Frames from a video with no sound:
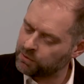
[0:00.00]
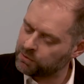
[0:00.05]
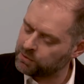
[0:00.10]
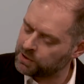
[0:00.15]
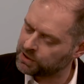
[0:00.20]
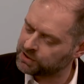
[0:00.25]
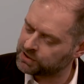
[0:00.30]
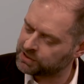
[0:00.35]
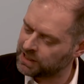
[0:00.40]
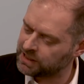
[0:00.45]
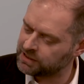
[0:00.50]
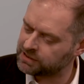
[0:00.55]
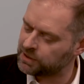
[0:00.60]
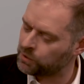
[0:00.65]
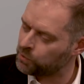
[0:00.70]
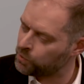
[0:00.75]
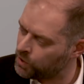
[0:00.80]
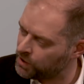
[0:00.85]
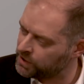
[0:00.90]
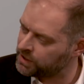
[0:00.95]
a real sense
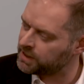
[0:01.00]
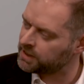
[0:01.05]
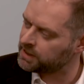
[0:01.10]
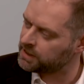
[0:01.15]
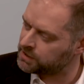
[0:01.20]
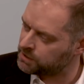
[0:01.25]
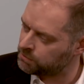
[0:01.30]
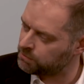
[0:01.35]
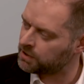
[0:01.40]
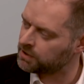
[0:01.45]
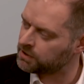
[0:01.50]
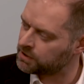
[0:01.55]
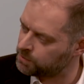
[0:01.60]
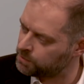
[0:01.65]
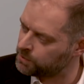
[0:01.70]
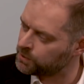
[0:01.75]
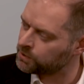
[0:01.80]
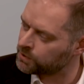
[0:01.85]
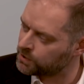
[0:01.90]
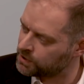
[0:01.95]
that one day I need to write this
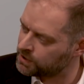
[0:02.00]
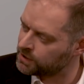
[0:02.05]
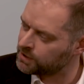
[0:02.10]
book.